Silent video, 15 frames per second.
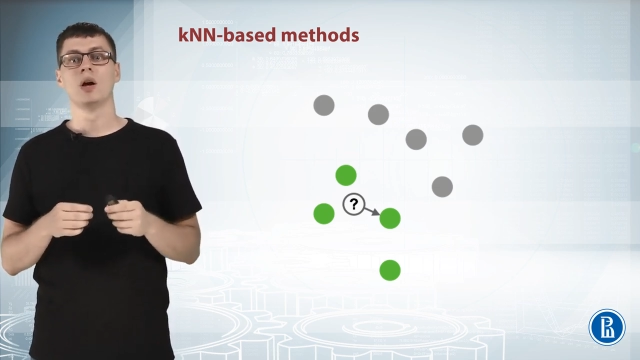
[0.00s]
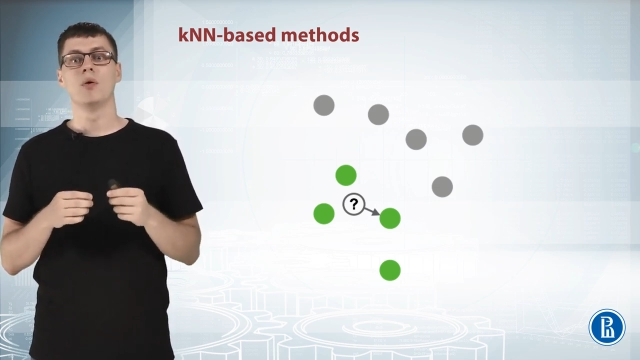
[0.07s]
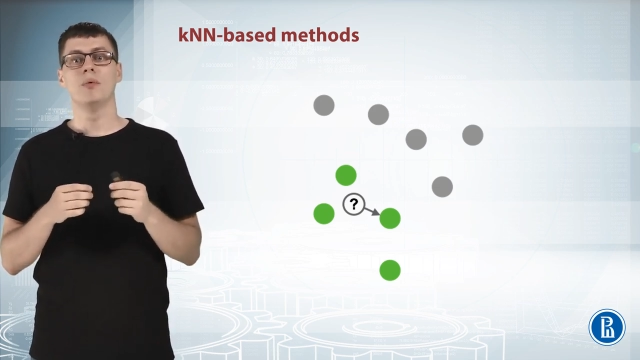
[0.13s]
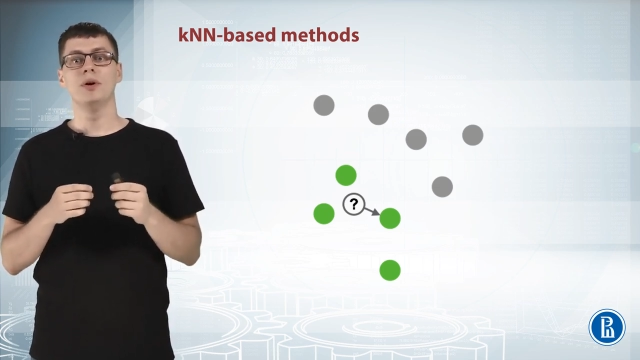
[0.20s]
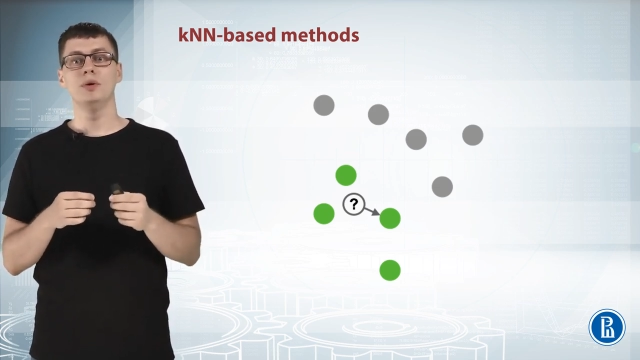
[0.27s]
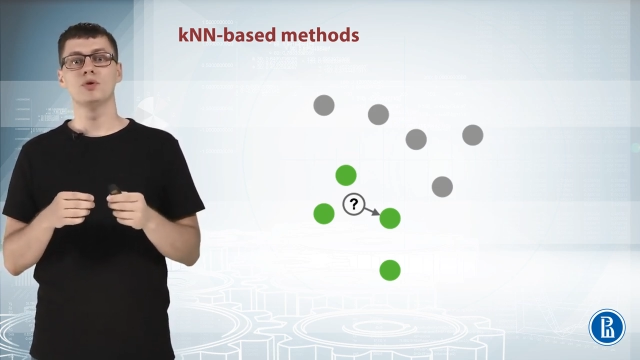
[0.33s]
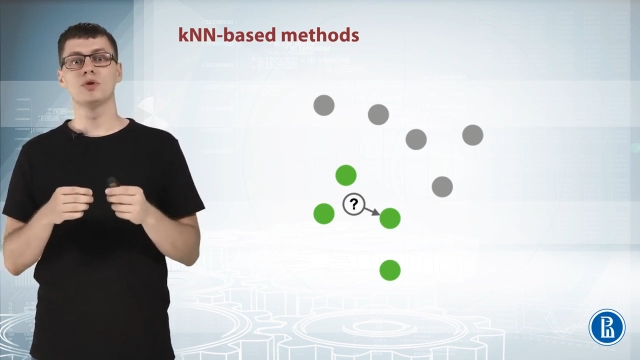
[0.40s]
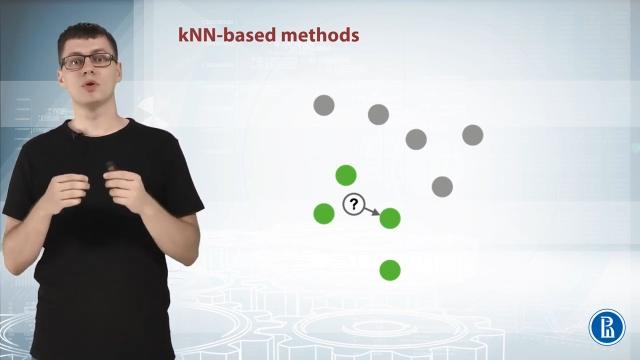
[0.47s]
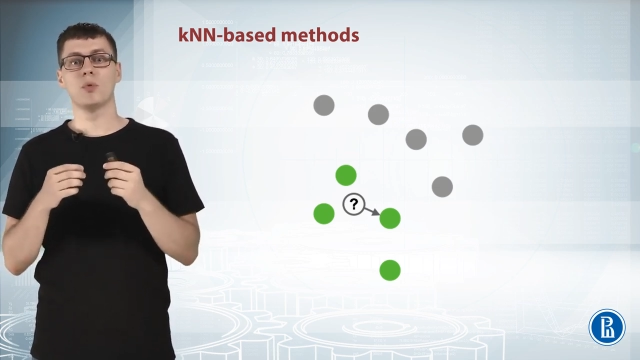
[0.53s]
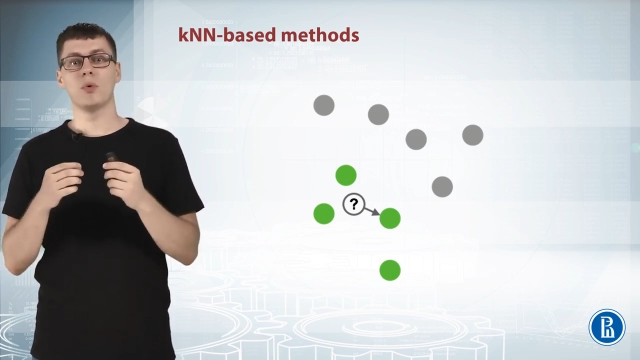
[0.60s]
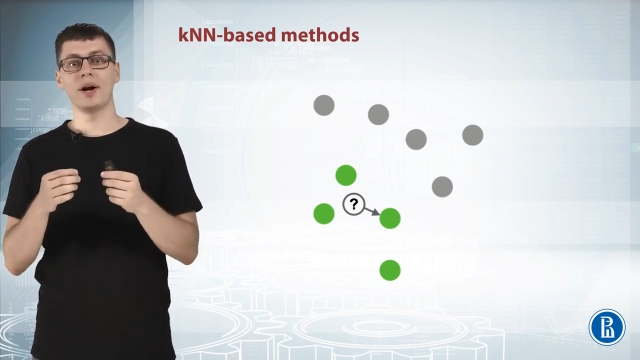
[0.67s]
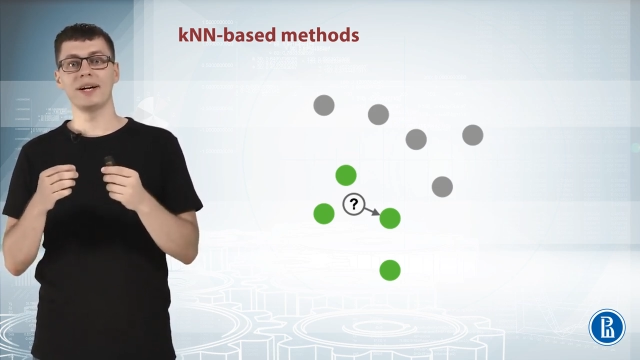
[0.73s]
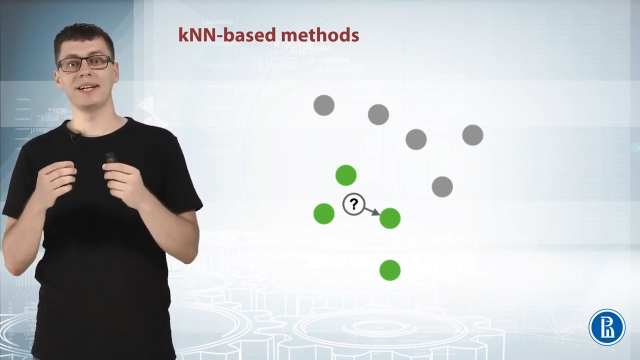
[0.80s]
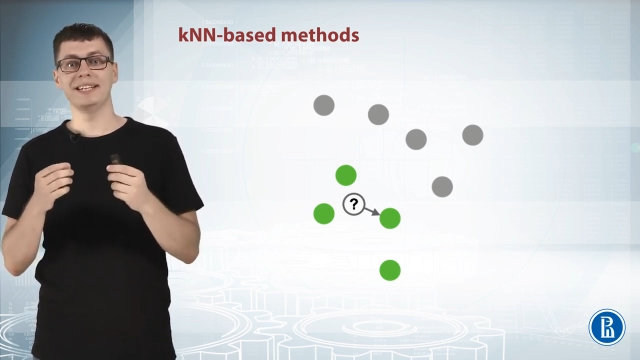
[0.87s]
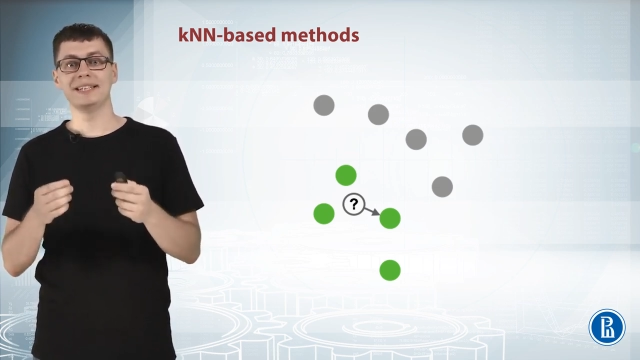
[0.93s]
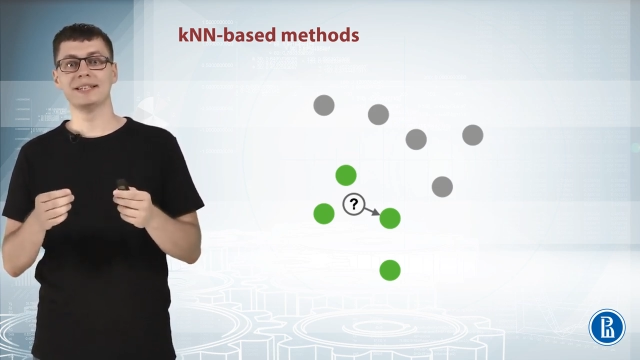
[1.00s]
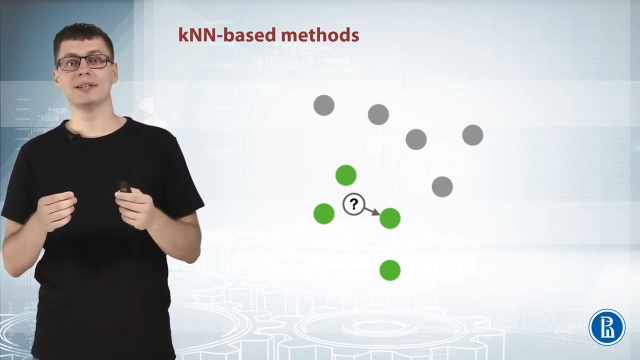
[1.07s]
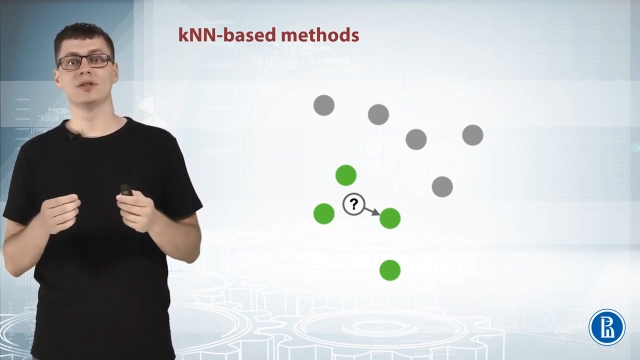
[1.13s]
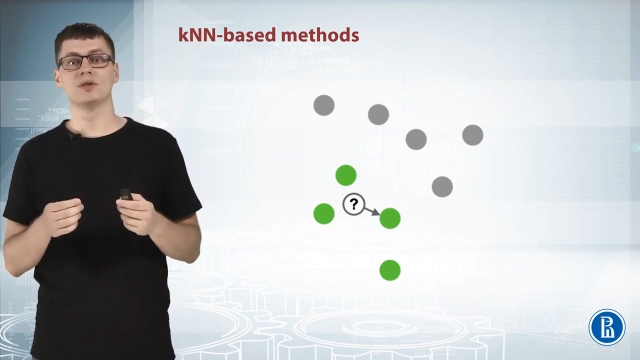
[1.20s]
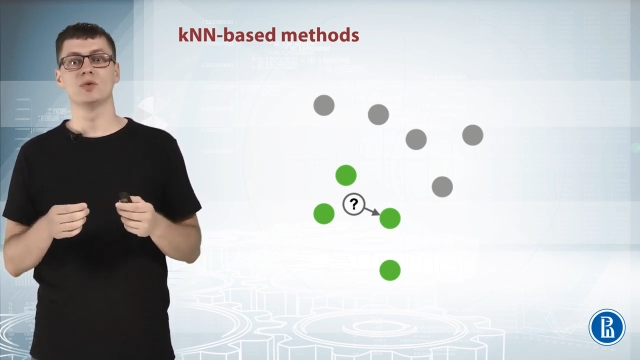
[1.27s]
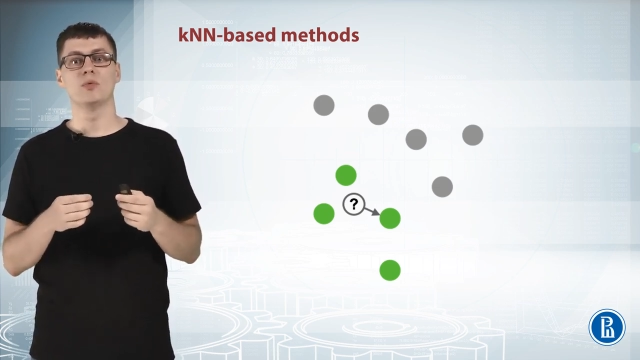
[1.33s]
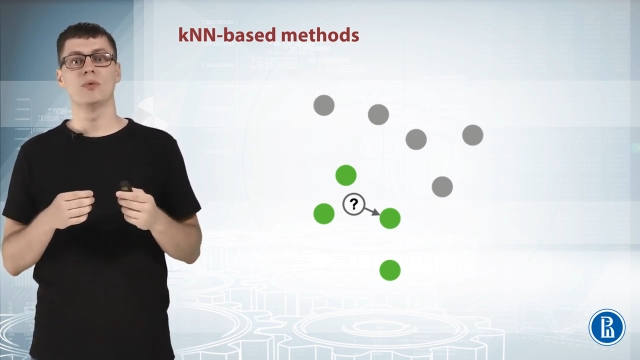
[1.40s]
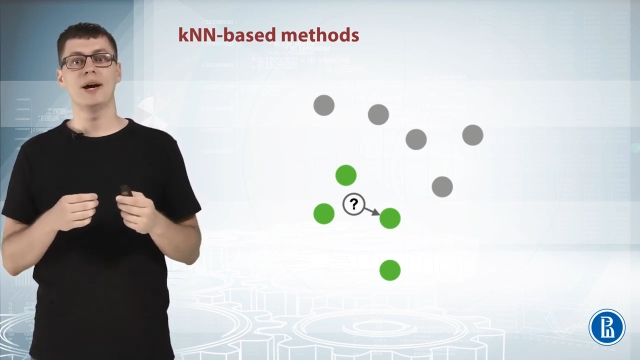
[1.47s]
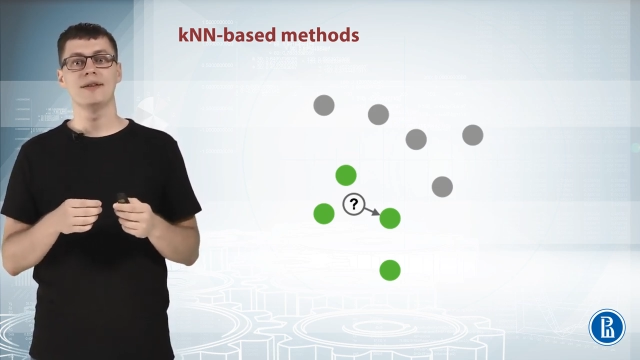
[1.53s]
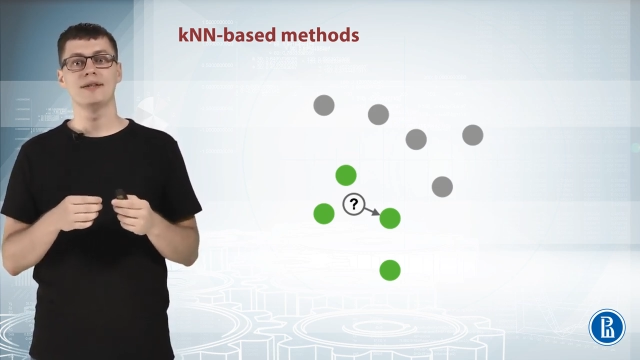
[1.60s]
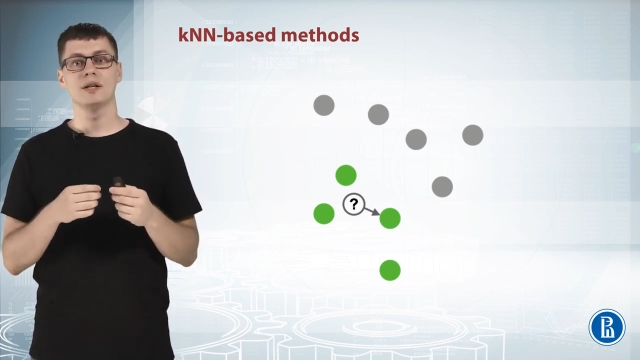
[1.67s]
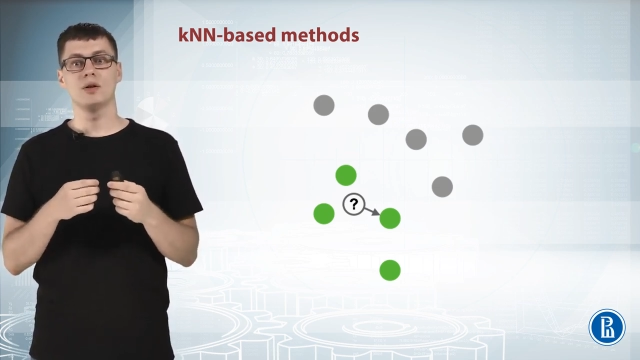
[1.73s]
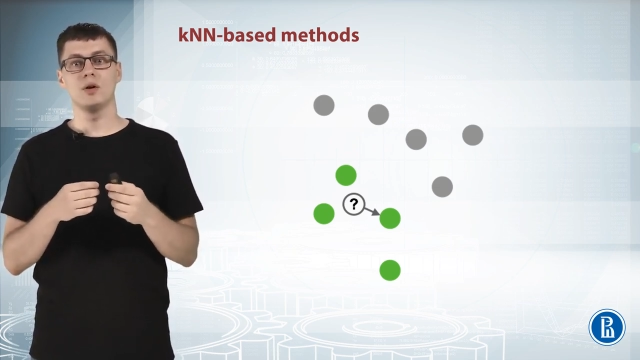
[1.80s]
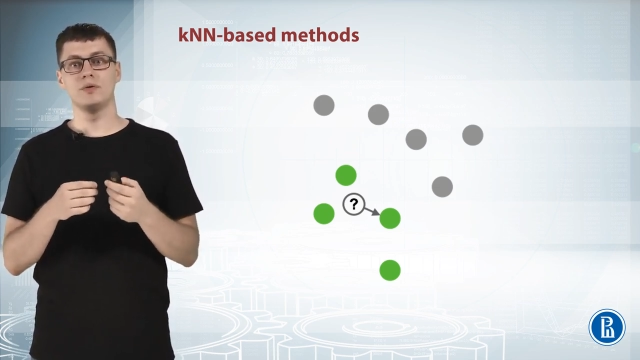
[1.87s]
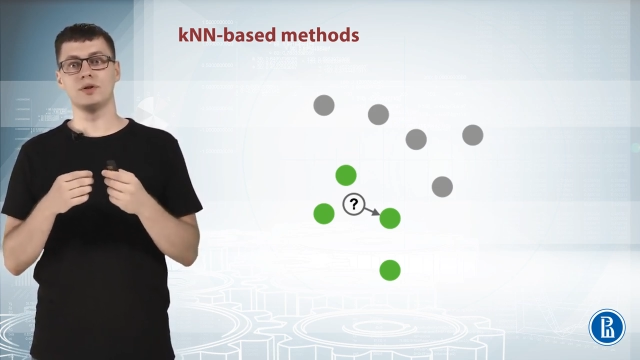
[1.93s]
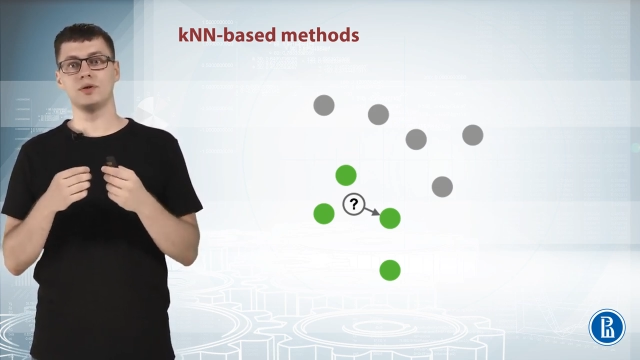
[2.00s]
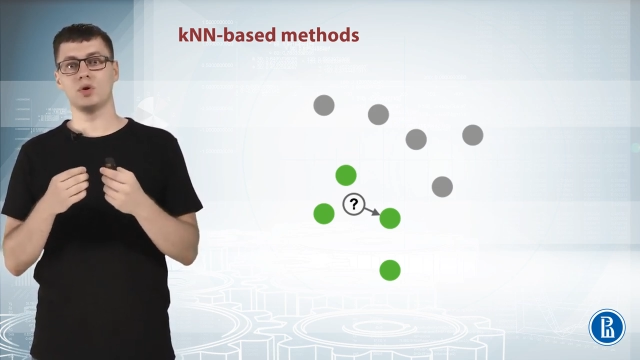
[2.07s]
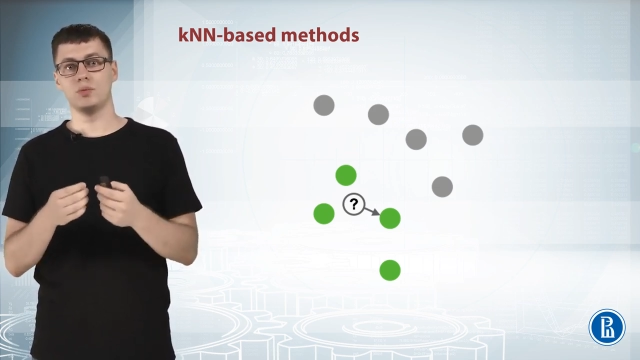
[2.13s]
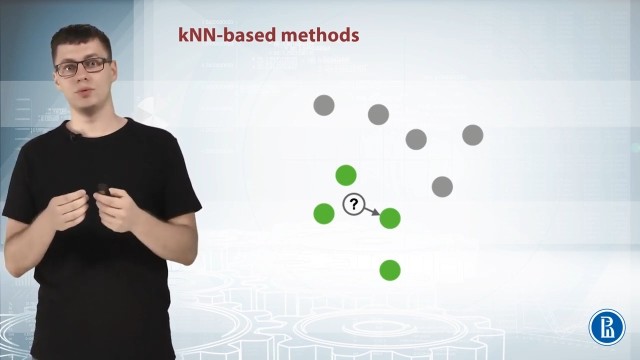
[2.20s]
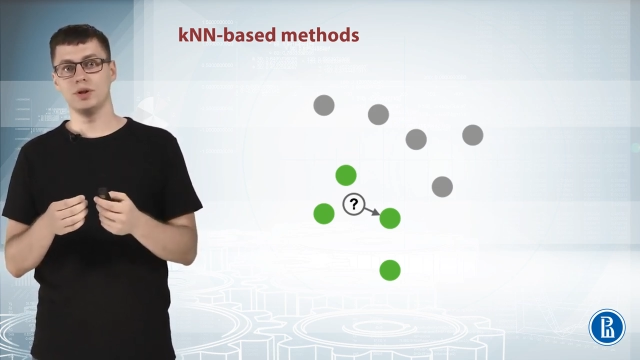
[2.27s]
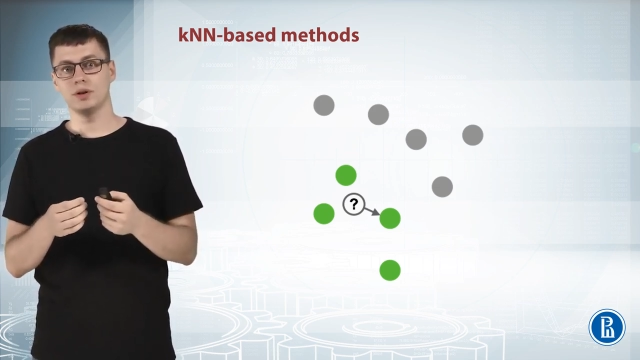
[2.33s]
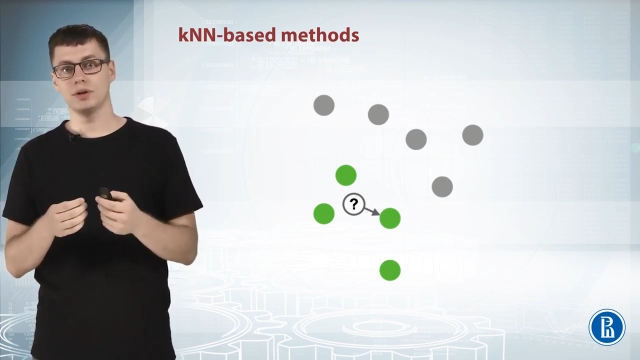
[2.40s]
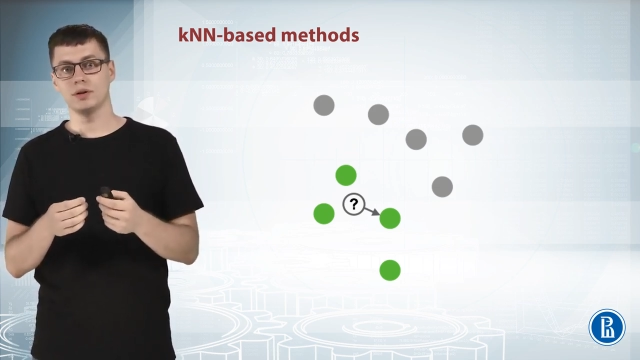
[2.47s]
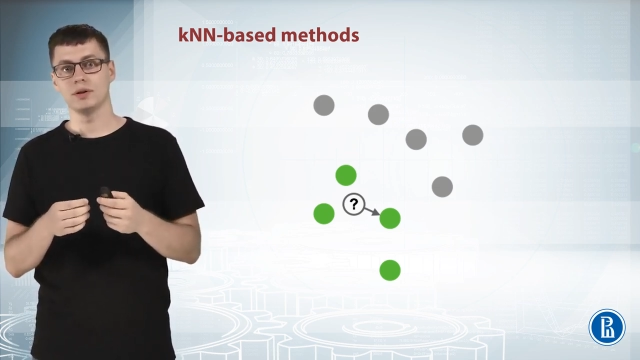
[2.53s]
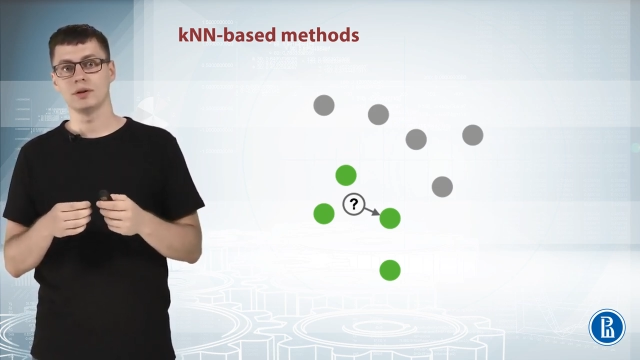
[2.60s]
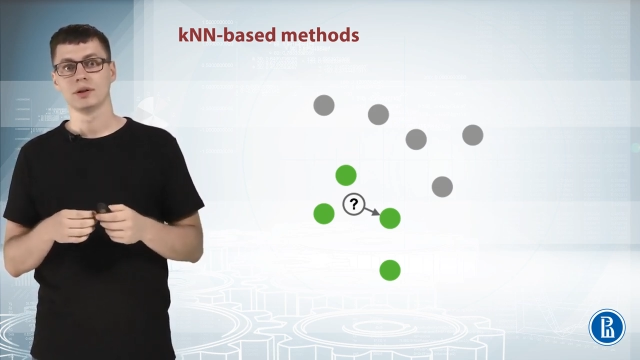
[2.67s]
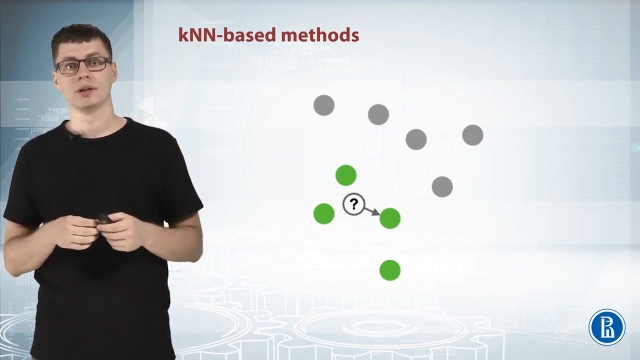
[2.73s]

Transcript: we use square distance to find the closest object.